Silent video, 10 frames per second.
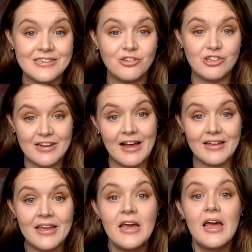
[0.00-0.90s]
picture tag.
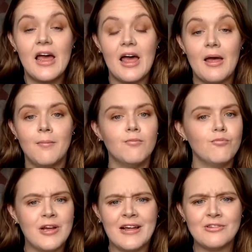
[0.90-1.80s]
Um,
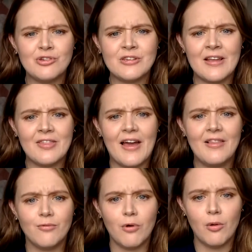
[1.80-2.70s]
I just said that
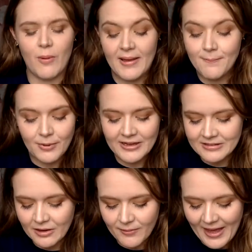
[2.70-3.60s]
in the wrong way, but
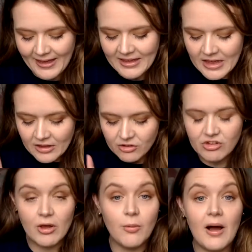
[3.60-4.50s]
it's okay.
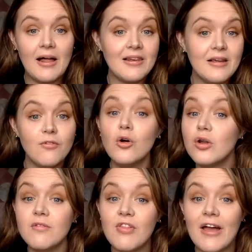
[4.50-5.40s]
So I'll leave
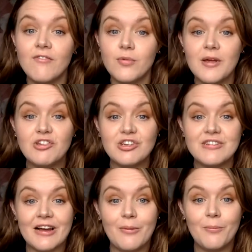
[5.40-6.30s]
all of that information
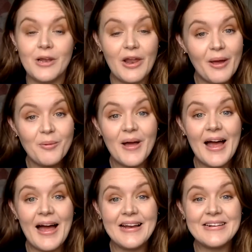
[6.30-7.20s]
down below
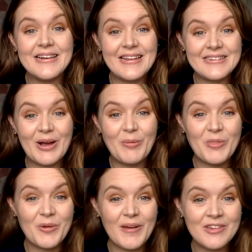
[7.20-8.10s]
and let's get on with
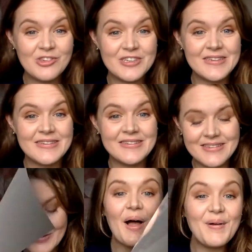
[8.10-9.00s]
the questions.
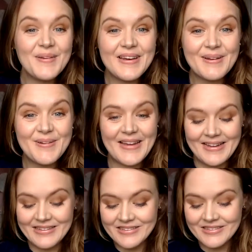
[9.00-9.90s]
Okie
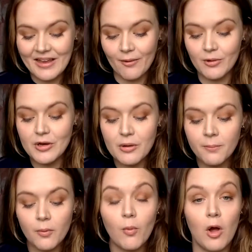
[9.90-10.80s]
dokie. So
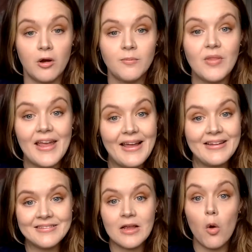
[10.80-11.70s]
number one
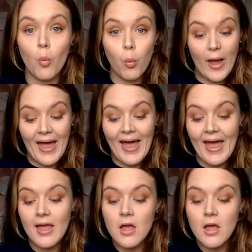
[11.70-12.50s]
is where